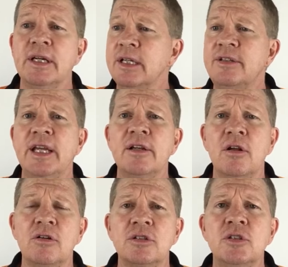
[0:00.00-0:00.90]
a
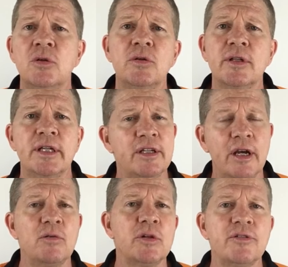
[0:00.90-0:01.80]
deadlocked door that you
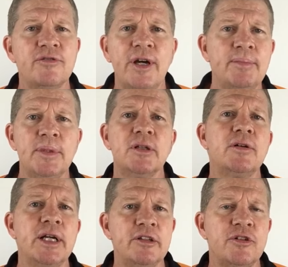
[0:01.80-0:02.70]
don't want to fumble
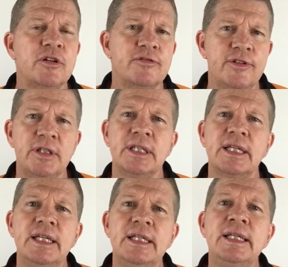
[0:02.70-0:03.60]
around trying to find the
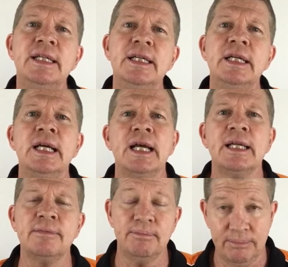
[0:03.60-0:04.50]
key.
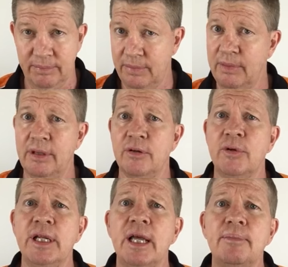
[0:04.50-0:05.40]
And the
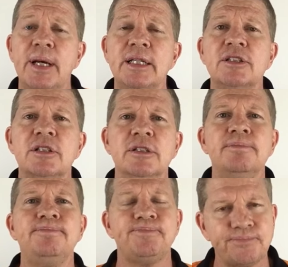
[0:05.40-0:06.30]
relay base
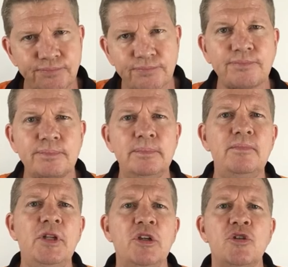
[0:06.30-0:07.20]
can
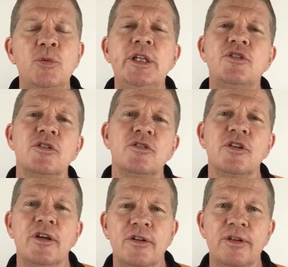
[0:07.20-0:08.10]
switch it
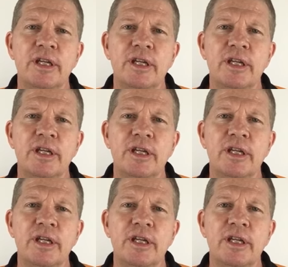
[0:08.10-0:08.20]
so that